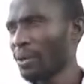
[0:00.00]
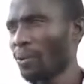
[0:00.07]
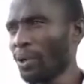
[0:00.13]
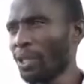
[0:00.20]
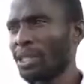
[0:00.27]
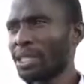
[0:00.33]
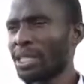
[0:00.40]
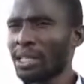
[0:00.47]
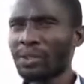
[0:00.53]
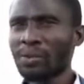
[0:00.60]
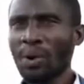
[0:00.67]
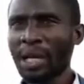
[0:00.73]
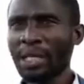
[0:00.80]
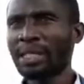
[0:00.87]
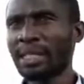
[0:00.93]
With just
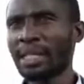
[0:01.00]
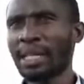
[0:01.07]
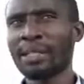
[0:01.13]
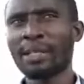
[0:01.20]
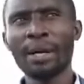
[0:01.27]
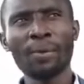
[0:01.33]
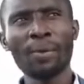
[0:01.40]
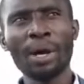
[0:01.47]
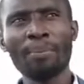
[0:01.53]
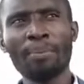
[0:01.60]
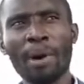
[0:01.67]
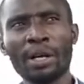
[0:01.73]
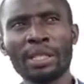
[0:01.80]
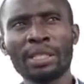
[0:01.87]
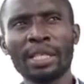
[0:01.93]
one
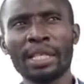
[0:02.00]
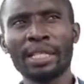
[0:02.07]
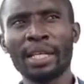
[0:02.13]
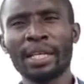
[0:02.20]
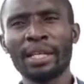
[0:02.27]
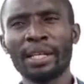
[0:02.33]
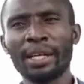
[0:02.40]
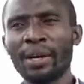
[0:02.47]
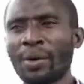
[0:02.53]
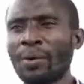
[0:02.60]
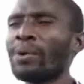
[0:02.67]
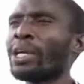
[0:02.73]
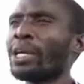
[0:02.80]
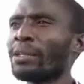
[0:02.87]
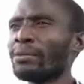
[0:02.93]
power station,
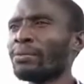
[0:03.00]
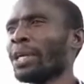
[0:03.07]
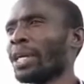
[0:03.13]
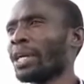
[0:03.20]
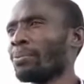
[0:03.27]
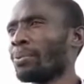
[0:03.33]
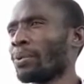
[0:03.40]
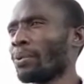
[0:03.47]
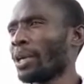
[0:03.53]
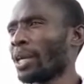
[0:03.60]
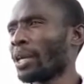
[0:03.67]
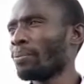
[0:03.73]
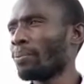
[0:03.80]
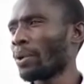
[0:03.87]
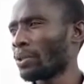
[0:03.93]
we
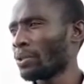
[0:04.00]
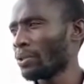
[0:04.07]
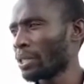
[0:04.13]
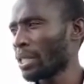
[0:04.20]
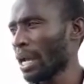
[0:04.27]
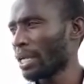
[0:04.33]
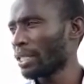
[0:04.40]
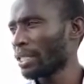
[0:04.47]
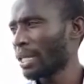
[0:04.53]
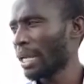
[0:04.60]
can produce that.